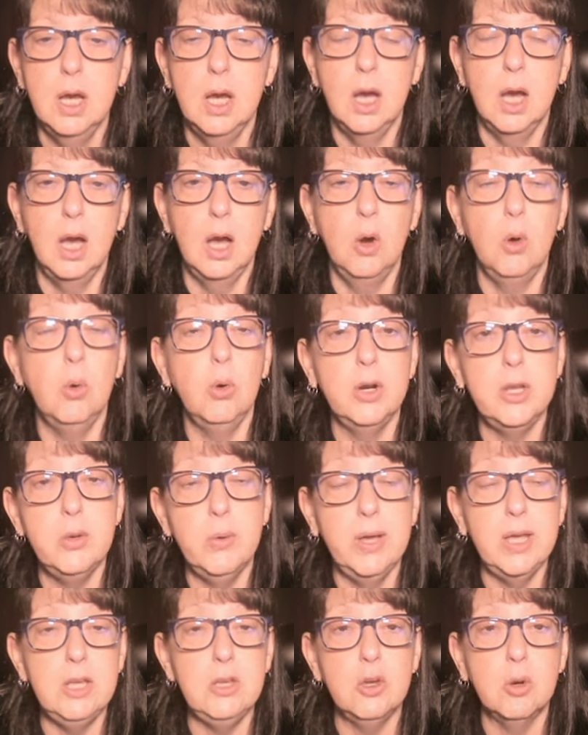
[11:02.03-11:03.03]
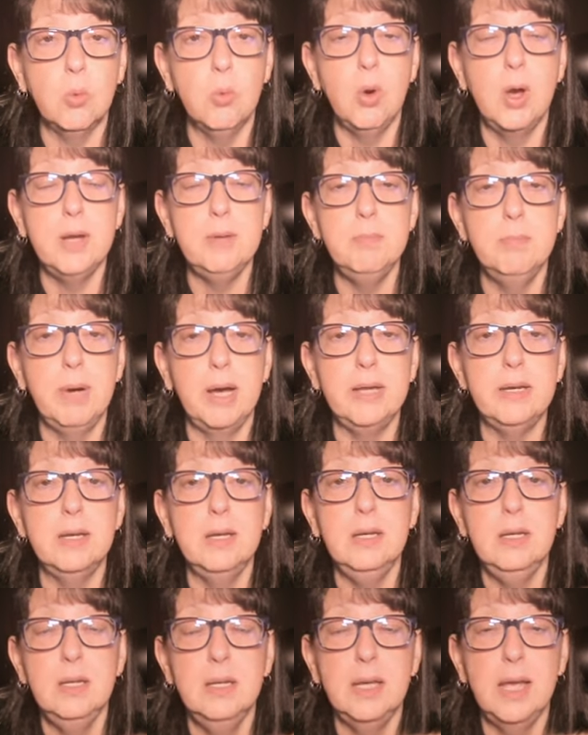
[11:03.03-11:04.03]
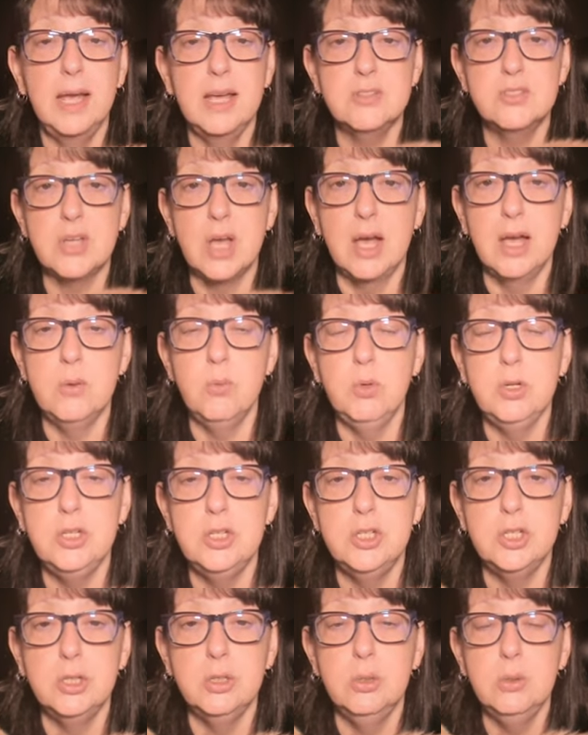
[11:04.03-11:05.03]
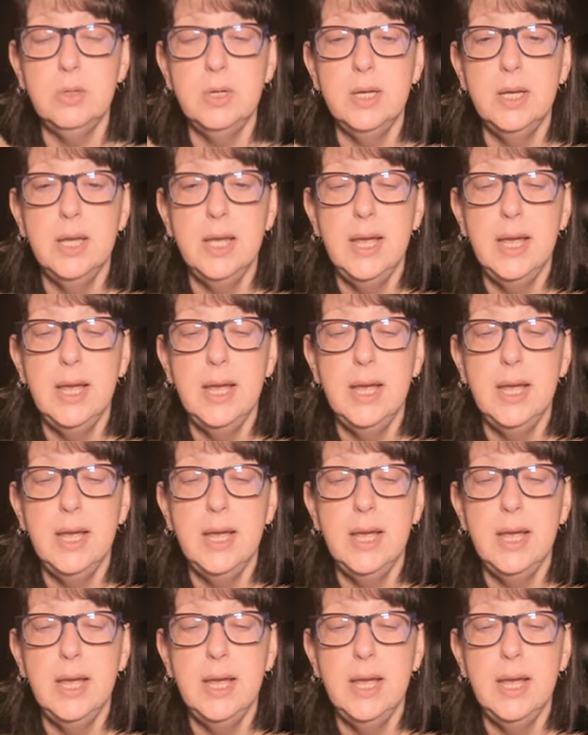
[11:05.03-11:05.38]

or you hit your one button, as I would do.